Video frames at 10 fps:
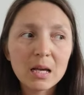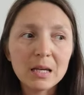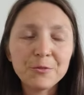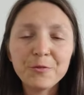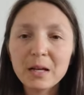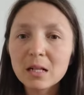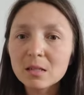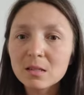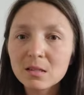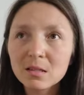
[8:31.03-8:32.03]
it
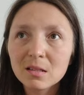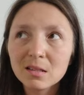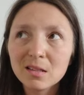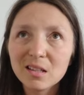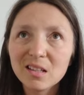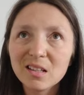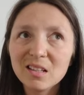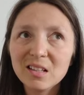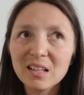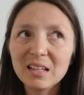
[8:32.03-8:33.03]
felt
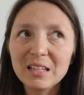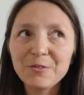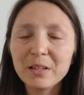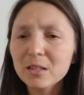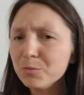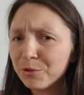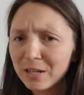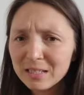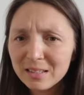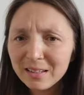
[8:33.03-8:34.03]

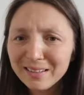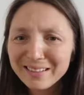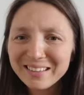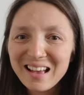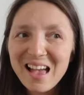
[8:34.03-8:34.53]
liberating.